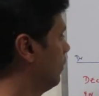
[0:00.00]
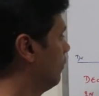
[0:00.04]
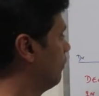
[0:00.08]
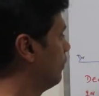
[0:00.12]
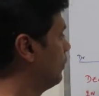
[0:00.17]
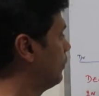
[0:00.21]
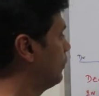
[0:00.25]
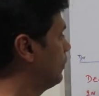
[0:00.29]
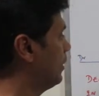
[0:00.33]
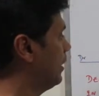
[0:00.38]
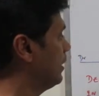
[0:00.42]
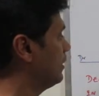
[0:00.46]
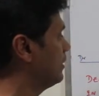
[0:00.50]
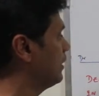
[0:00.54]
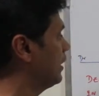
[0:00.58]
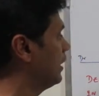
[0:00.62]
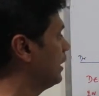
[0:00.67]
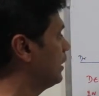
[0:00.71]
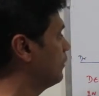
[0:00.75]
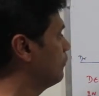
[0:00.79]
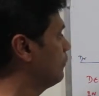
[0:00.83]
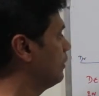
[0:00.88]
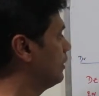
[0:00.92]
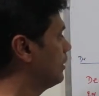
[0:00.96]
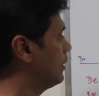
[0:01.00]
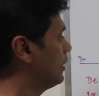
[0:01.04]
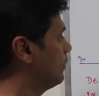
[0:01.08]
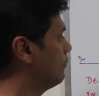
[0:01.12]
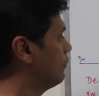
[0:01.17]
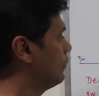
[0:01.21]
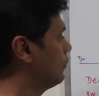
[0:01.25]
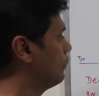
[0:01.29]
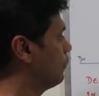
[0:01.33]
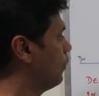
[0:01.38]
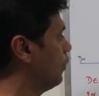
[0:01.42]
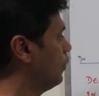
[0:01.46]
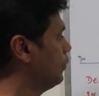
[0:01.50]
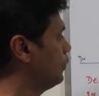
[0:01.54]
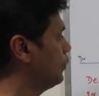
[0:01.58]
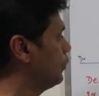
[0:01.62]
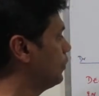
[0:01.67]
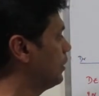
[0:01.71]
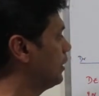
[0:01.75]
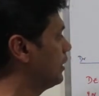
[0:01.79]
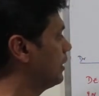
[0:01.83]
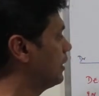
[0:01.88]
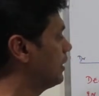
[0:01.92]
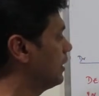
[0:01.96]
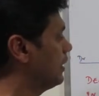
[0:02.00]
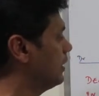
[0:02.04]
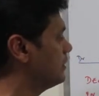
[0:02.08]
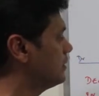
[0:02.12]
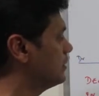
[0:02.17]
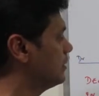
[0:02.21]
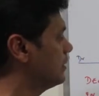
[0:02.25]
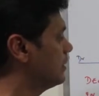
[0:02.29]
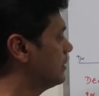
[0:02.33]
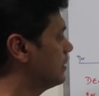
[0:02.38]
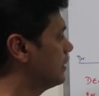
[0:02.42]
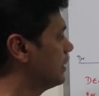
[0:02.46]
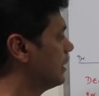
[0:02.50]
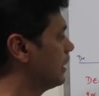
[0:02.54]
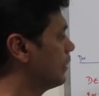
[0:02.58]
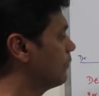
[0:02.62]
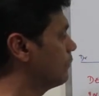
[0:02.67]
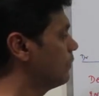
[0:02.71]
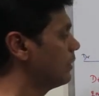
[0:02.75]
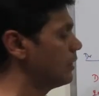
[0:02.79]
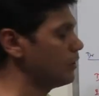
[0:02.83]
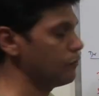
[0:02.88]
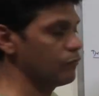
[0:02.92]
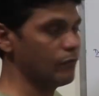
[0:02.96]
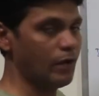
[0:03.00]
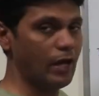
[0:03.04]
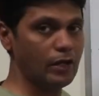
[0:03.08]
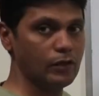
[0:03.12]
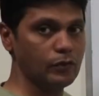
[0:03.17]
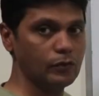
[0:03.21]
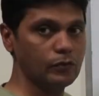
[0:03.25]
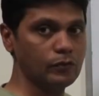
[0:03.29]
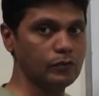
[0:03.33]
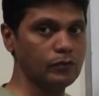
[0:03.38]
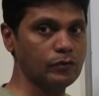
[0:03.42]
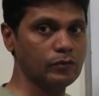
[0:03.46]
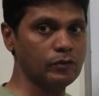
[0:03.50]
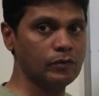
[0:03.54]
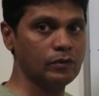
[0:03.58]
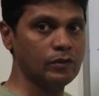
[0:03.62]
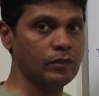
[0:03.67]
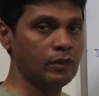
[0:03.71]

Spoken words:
When you take the equity, if you want to increase the equity value,